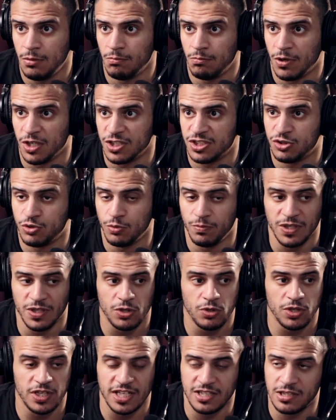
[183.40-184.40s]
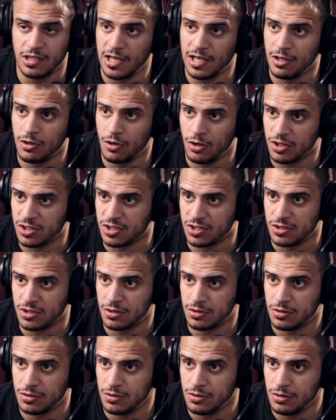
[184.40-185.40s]
But to be good at leg locks,
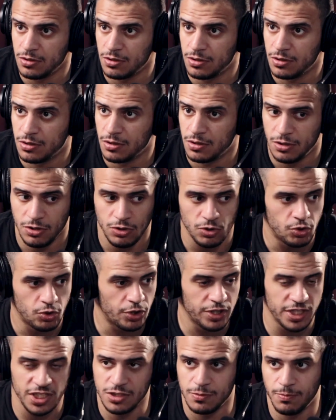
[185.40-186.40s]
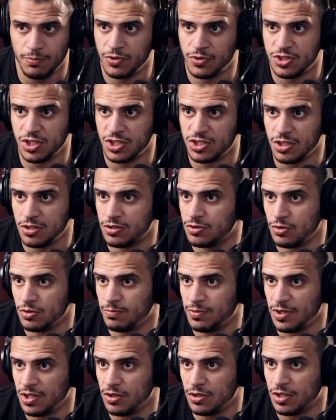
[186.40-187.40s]
you don't need position to
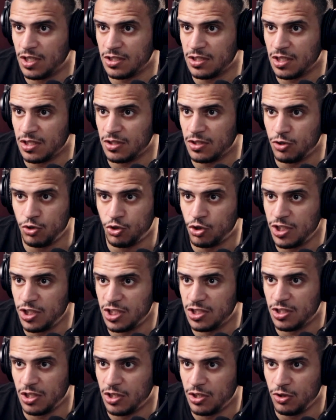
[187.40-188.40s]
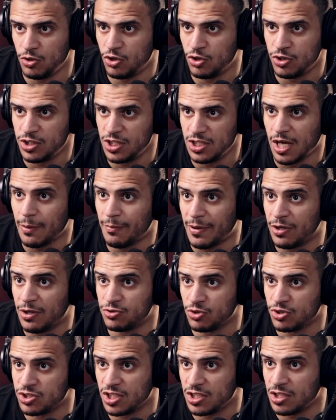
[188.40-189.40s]
be good at leg locks. You don't need a
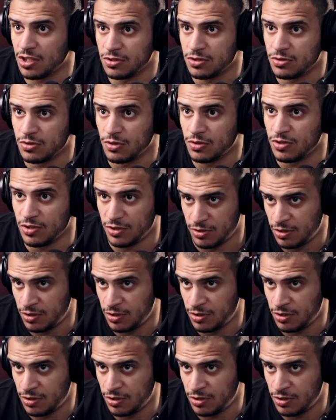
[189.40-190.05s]
mount or side control,